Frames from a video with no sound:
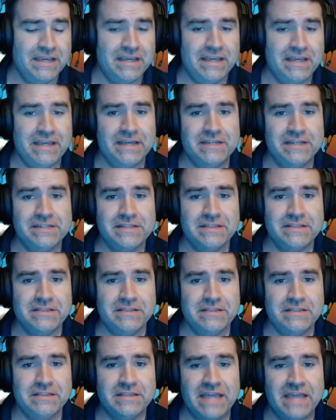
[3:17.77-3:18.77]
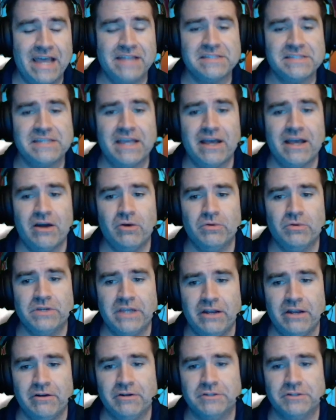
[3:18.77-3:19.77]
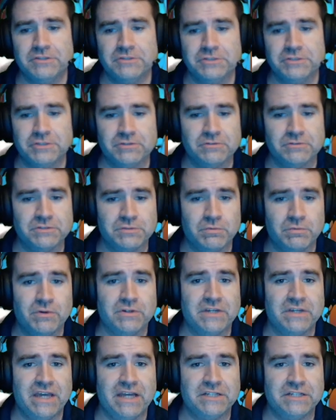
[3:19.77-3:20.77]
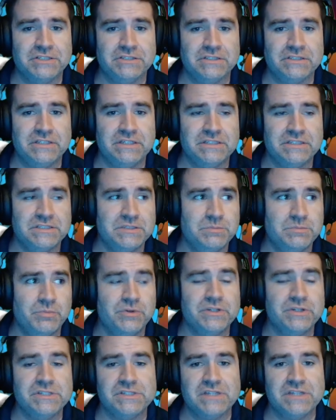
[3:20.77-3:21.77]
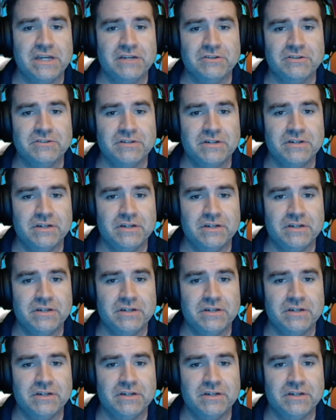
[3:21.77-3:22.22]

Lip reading: And that's how character journals work, actually. It's pretty standard.